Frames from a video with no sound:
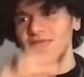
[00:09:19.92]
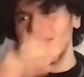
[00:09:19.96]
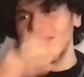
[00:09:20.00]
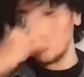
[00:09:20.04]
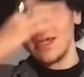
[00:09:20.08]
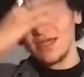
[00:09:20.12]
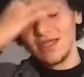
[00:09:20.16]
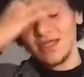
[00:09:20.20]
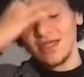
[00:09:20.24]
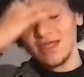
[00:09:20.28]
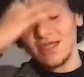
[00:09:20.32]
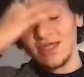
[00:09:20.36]

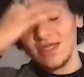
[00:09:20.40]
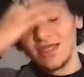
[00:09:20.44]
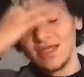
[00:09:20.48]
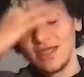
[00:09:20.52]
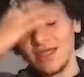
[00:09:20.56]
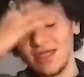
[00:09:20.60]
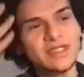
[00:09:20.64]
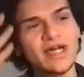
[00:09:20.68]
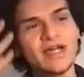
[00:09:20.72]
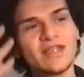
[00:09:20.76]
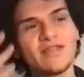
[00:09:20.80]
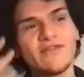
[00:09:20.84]
me that
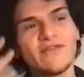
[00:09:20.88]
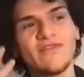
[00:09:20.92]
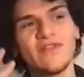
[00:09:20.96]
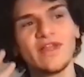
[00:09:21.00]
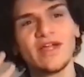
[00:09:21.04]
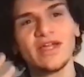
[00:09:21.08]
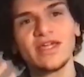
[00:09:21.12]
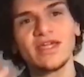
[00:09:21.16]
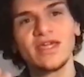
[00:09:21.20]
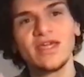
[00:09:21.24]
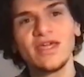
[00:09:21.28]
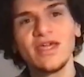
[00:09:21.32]
was kind of
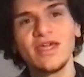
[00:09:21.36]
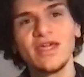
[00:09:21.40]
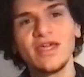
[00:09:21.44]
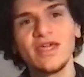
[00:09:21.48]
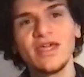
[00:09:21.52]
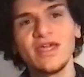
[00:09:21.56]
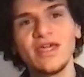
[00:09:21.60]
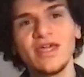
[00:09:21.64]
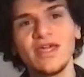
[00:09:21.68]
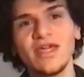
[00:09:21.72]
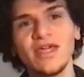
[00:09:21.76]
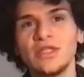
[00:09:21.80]
like I
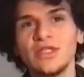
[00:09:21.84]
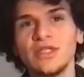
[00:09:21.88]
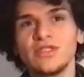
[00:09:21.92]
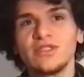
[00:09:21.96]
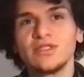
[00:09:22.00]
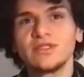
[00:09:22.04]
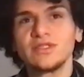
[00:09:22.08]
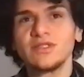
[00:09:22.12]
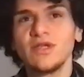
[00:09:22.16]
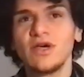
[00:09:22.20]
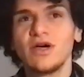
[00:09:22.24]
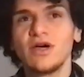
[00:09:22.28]
wanted the
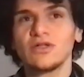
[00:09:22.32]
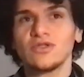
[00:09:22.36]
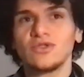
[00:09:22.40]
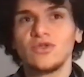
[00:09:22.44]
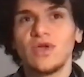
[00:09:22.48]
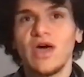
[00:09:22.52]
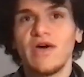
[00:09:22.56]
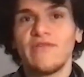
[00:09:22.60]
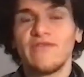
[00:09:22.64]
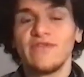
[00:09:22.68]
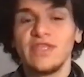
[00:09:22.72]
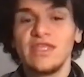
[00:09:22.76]
song to
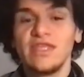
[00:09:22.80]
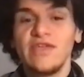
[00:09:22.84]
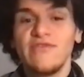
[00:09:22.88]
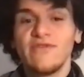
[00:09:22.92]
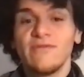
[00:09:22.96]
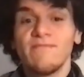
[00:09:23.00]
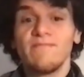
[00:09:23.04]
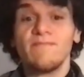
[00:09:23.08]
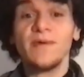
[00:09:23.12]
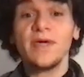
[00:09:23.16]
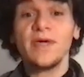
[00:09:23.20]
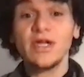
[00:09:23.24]
have an
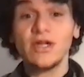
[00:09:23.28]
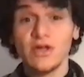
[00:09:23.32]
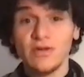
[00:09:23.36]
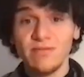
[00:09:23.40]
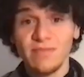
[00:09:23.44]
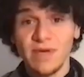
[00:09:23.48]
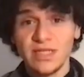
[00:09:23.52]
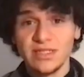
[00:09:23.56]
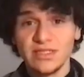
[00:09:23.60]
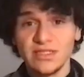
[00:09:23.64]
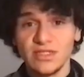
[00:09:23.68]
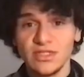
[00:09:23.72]
even bigger
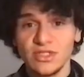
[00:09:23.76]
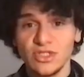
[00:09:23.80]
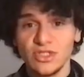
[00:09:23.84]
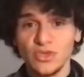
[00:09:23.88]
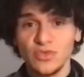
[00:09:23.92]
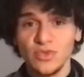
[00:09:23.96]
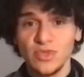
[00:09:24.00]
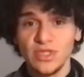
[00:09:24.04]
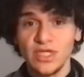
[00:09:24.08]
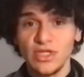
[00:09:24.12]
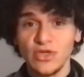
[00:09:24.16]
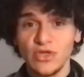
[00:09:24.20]
message
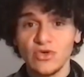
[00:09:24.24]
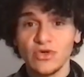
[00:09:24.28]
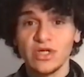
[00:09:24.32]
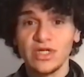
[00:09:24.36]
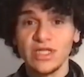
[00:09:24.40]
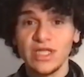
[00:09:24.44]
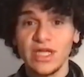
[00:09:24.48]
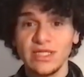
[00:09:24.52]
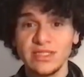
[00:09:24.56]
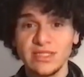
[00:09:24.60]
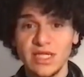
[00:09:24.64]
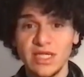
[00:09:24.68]
with an
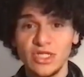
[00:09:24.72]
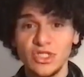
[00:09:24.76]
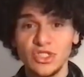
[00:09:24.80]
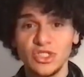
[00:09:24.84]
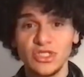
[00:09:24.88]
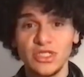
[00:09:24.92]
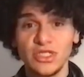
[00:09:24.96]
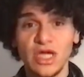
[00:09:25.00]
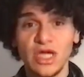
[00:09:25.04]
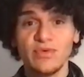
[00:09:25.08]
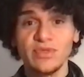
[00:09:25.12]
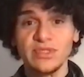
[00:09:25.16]

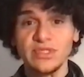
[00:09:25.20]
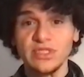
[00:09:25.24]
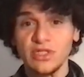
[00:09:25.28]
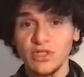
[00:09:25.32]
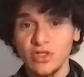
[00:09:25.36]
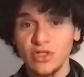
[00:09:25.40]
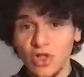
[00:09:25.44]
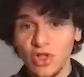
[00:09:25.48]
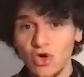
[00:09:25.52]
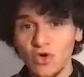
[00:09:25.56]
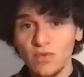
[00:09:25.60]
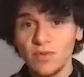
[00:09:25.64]
organization that was
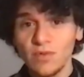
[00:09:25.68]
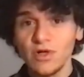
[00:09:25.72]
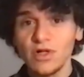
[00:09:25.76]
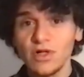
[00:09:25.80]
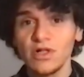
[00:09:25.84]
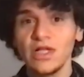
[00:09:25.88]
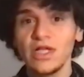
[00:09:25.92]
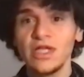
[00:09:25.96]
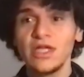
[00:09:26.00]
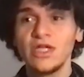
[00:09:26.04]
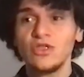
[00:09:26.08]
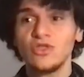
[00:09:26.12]

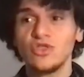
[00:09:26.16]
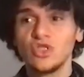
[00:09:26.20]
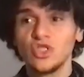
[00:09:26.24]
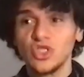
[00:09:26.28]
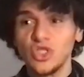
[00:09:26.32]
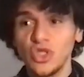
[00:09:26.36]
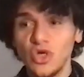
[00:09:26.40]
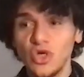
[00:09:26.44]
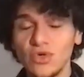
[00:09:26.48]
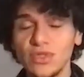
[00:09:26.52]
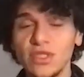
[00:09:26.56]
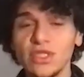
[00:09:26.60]
global to
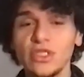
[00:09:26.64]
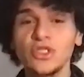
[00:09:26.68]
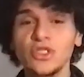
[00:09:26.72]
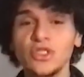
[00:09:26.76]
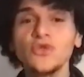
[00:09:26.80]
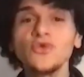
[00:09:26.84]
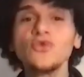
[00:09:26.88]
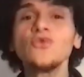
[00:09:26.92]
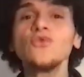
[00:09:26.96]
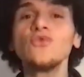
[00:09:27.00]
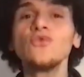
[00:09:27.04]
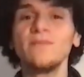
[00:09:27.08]
show the
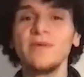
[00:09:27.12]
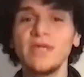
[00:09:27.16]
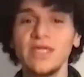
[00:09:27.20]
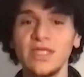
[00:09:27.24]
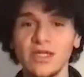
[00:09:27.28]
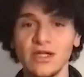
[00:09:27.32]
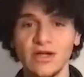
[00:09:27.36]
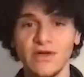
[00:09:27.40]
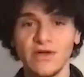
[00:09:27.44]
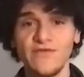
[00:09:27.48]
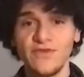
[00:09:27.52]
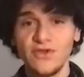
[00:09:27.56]
true
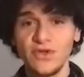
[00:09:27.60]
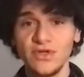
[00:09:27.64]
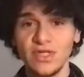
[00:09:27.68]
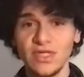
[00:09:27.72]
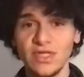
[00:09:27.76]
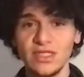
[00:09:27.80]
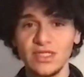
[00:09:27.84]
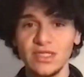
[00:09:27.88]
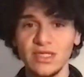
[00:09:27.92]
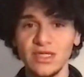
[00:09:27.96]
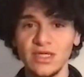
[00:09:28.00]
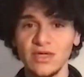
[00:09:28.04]
meaning of
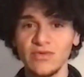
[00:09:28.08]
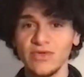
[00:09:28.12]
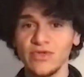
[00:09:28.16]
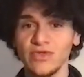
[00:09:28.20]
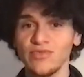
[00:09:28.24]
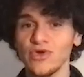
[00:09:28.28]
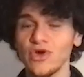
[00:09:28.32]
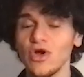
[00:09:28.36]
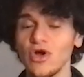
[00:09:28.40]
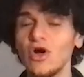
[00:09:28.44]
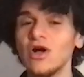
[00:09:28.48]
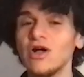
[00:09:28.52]
unity when
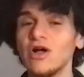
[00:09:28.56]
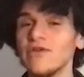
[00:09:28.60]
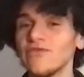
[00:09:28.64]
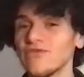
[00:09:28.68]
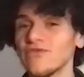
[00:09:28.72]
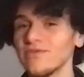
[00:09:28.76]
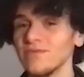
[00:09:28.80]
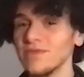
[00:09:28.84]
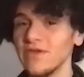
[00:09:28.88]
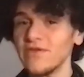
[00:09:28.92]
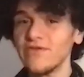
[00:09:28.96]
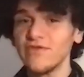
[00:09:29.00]
we're all
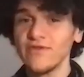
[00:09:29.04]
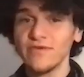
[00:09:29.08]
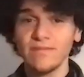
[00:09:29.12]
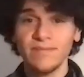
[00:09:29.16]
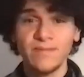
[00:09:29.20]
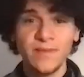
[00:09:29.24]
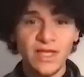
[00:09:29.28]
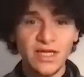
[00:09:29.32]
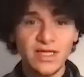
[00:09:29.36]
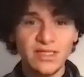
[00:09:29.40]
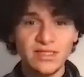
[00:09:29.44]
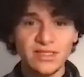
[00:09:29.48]
from different
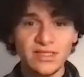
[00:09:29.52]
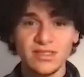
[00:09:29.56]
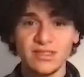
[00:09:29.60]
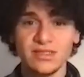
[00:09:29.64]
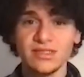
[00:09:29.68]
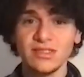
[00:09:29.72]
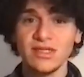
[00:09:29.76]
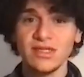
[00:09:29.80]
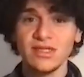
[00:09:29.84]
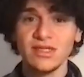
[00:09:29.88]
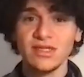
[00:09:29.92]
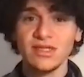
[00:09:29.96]

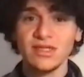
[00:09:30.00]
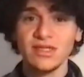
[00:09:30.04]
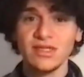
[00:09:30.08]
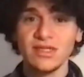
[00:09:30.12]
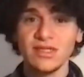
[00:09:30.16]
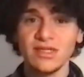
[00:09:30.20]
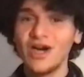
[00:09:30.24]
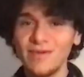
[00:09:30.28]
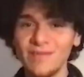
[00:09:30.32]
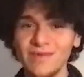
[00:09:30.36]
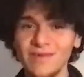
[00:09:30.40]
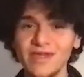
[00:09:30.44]
places
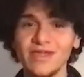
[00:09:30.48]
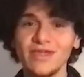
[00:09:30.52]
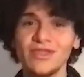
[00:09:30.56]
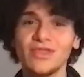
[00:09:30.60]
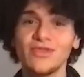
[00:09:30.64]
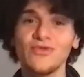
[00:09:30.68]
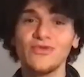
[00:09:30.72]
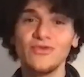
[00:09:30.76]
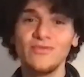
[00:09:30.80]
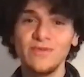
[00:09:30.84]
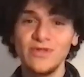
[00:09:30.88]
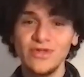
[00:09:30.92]
coming
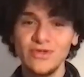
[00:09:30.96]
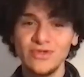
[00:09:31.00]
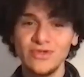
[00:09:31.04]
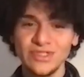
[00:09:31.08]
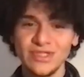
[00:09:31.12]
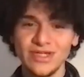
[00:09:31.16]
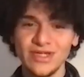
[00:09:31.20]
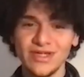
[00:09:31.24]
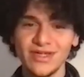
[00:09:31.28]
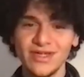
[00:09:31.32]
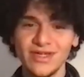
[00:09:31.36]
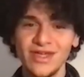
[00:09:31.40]
through
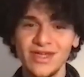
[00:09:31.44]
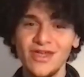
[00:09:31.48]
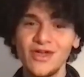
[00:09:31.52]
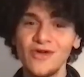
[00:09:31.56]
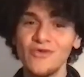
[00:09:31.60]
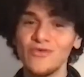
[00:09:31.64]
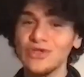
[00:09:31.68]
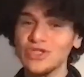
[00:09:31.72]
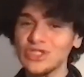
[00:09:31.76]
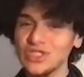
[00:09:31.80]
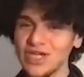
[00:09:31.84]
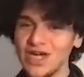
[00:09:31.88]
music,
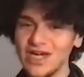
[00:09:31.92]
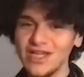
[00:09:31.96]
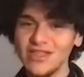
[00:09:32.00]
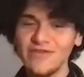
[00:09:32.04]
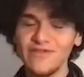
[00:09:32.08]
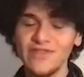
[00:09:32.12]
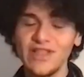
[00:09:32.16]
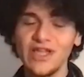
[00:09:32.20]
which kind of like